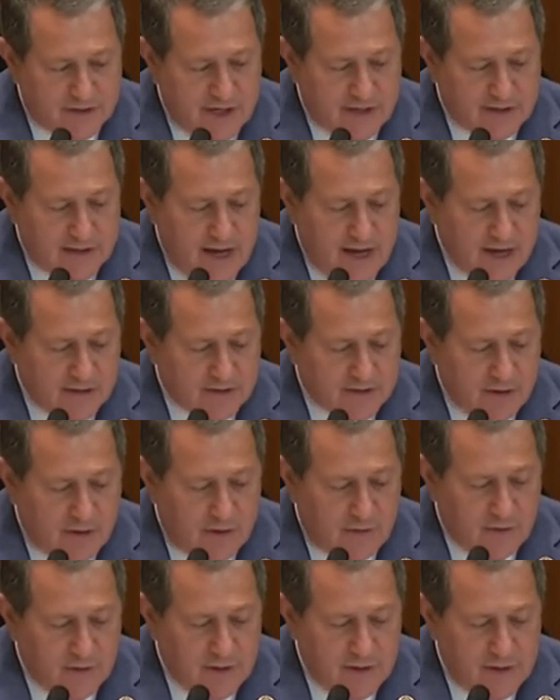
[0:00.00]

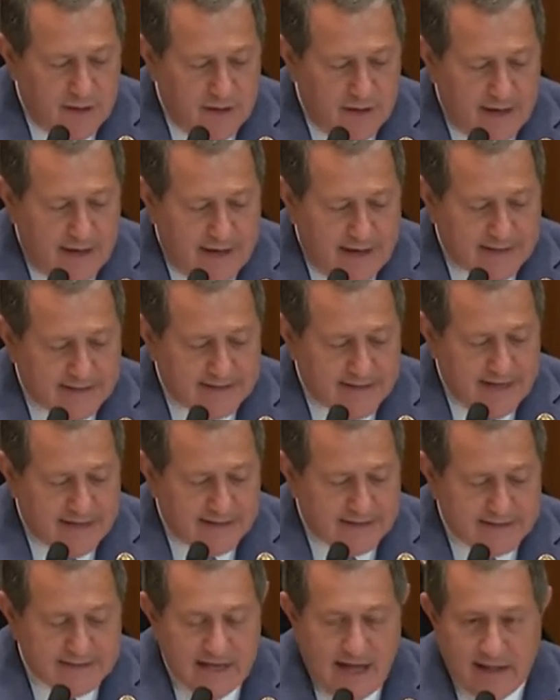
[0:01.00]
Katko, as a
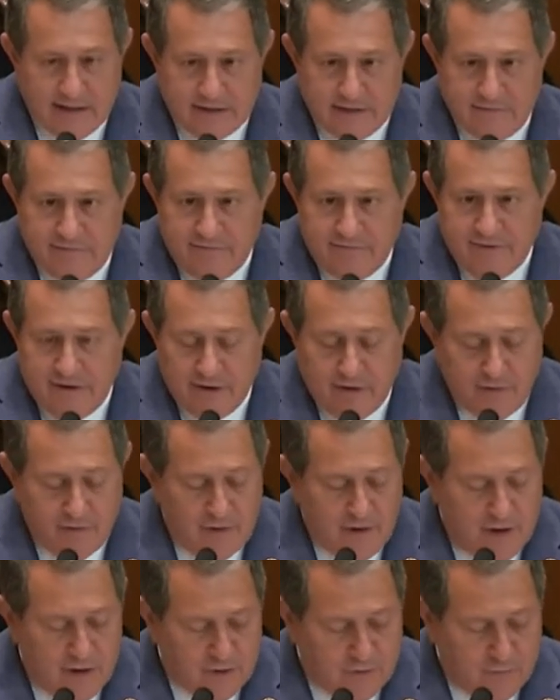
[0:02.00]
solid, fair
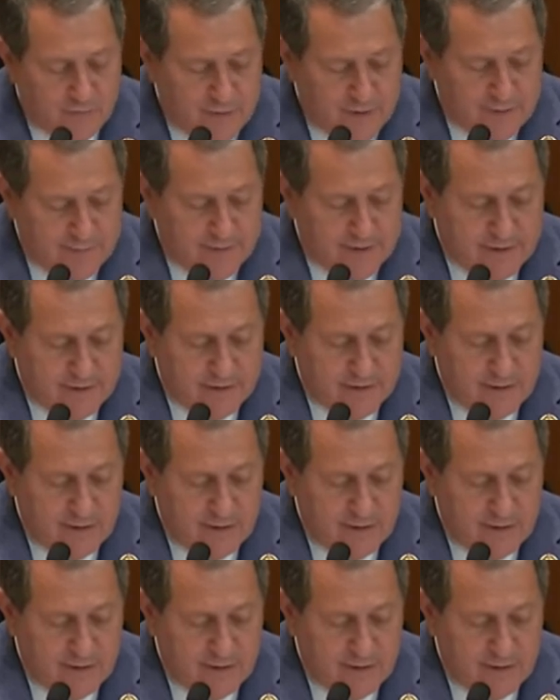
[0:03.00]
agreement.